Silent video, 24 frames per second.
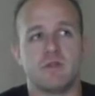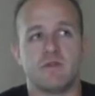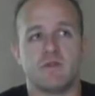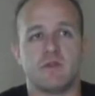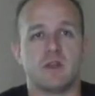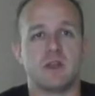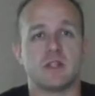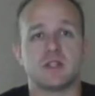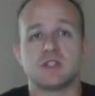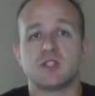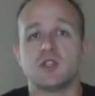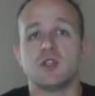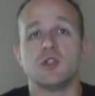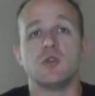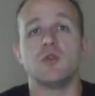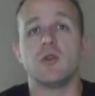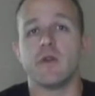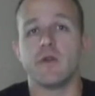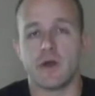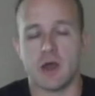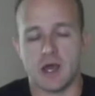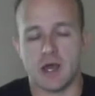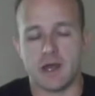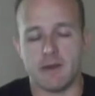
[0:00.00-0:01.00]
that's new to
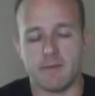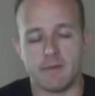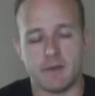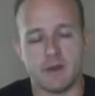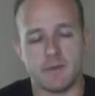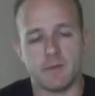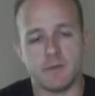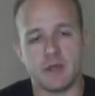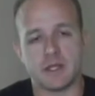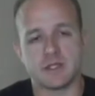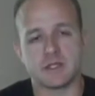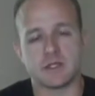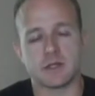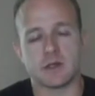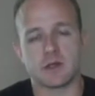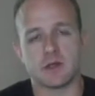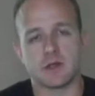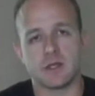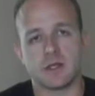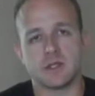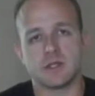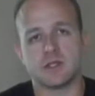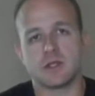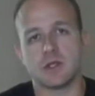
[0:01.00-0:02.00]
the hobby,
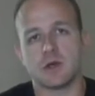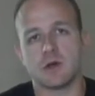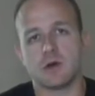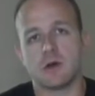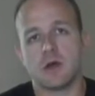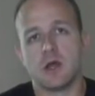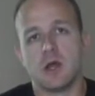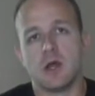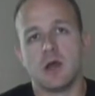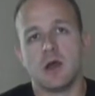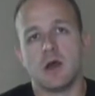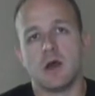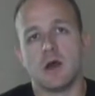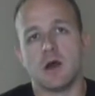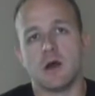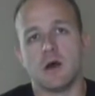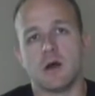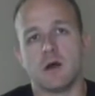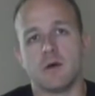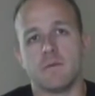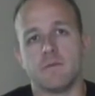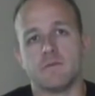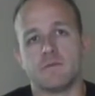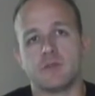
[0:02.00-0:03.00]
basically. So
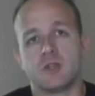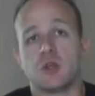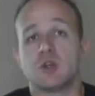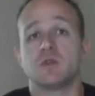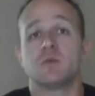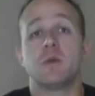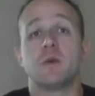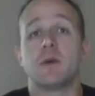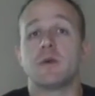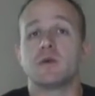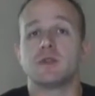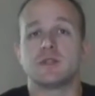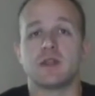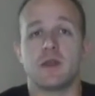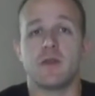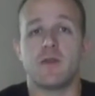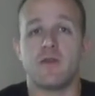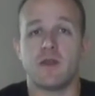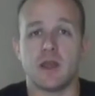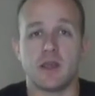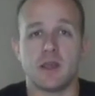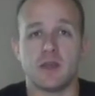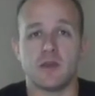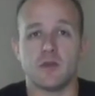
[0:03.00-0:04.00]
to those people, I want to say
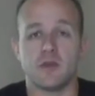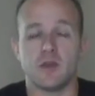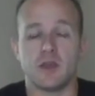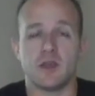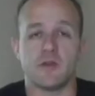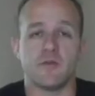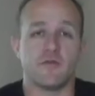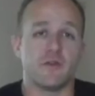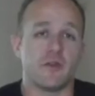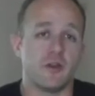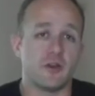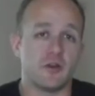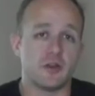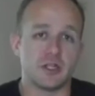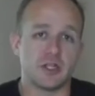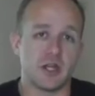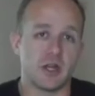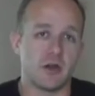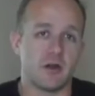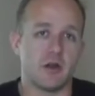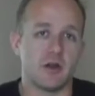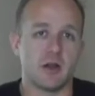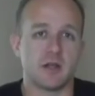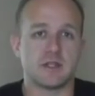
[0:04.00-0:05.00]
thank you again for your
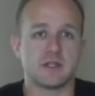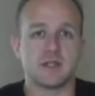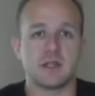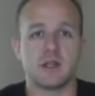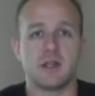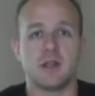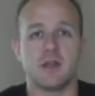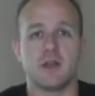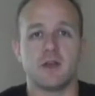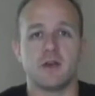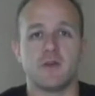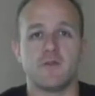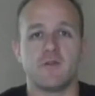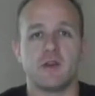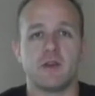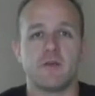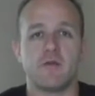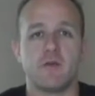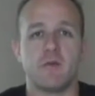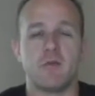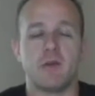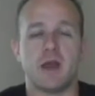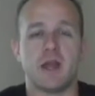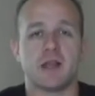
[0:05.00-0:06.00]
generosity of
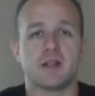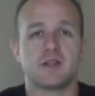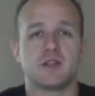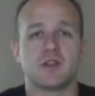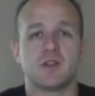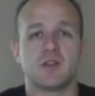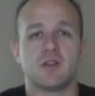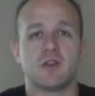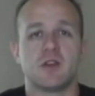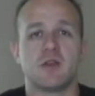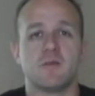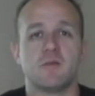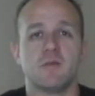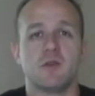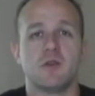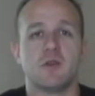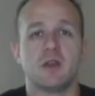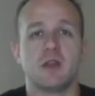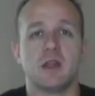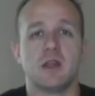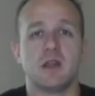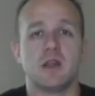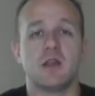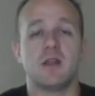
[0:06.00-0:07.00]
giving back to the
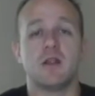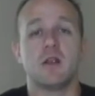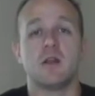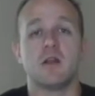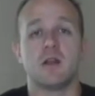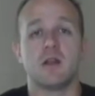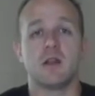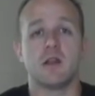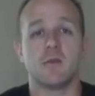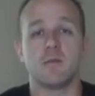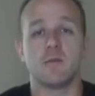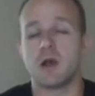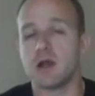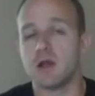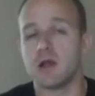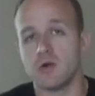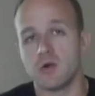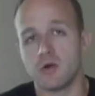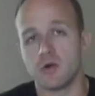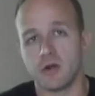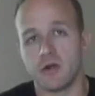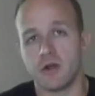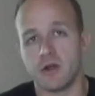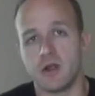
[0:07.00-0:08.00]
community here in my
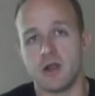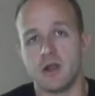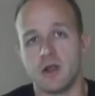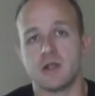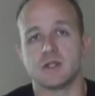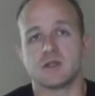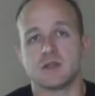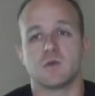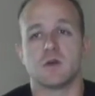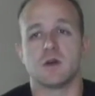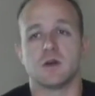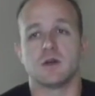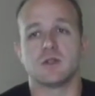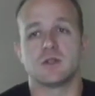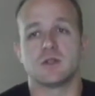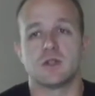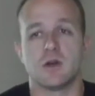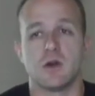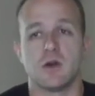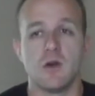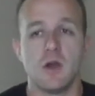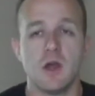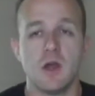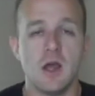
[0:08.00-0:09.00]
local area as well.
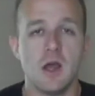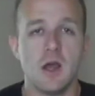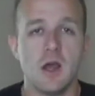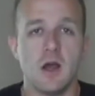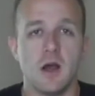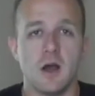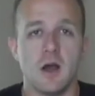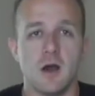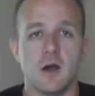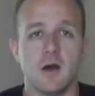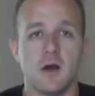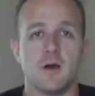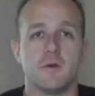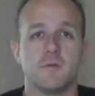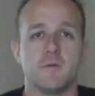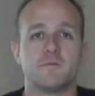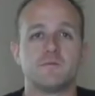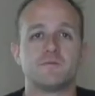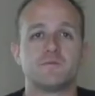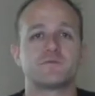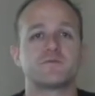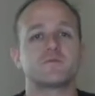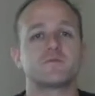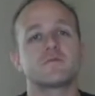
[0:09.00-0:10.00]
So
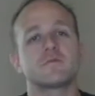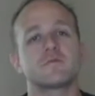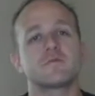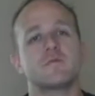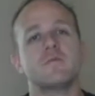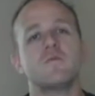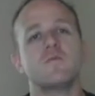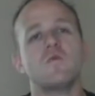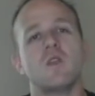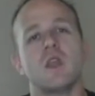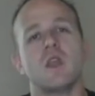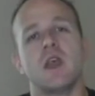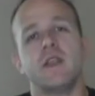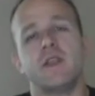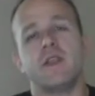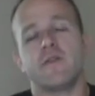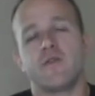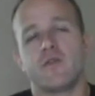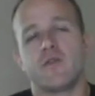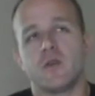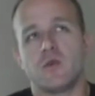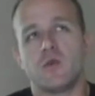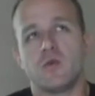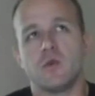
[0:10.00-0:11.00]
I
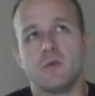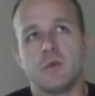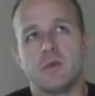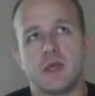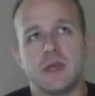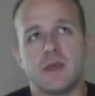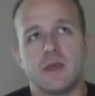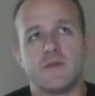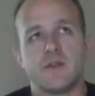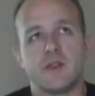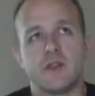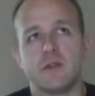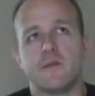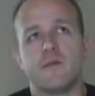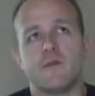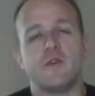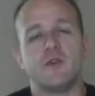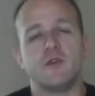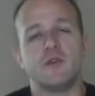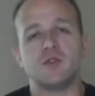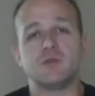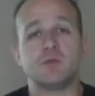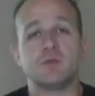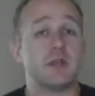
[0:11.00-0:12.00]
definitely will be gifting a
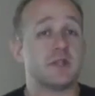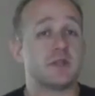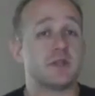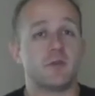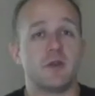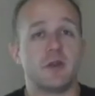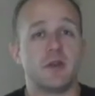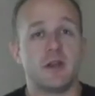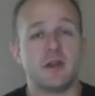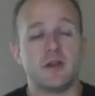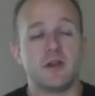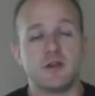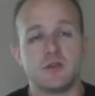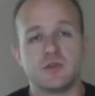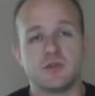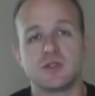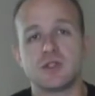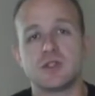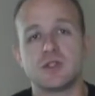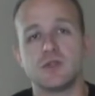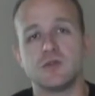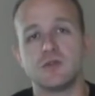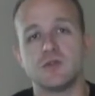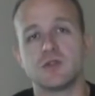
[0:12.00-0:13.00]
few Space Marine Heroes
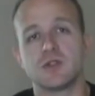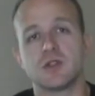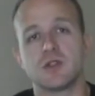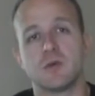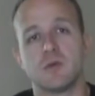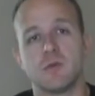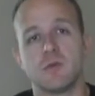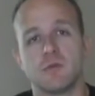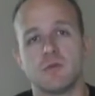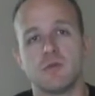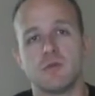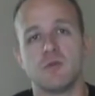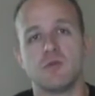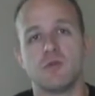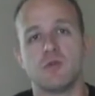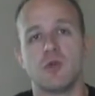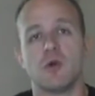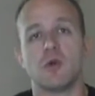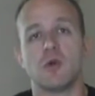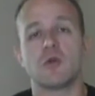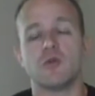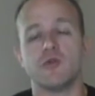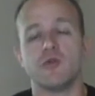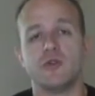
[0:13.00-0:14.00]
to some
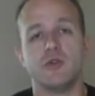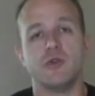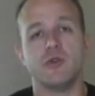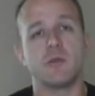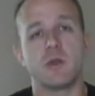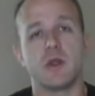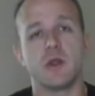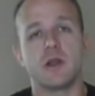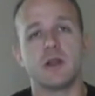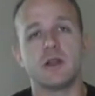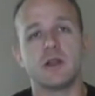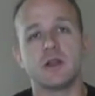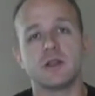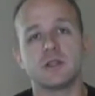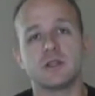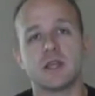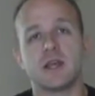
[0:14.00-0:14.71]
local new players